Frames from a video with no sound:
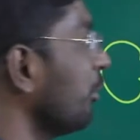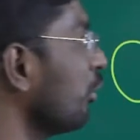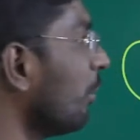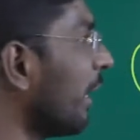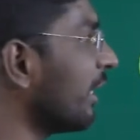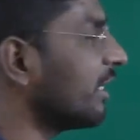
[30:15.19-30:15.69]
in
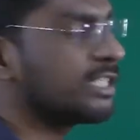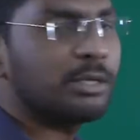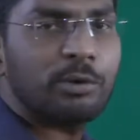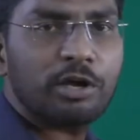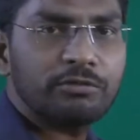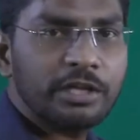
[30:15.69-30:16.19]
your mind. This is
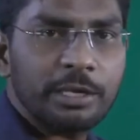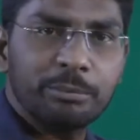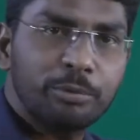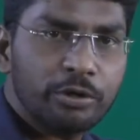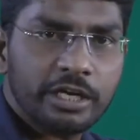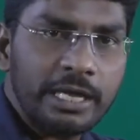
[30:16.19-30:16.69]
one of the
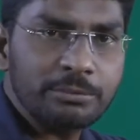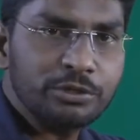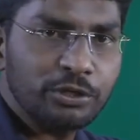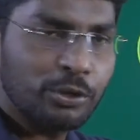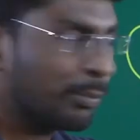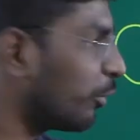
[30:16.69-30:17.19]
important M C Q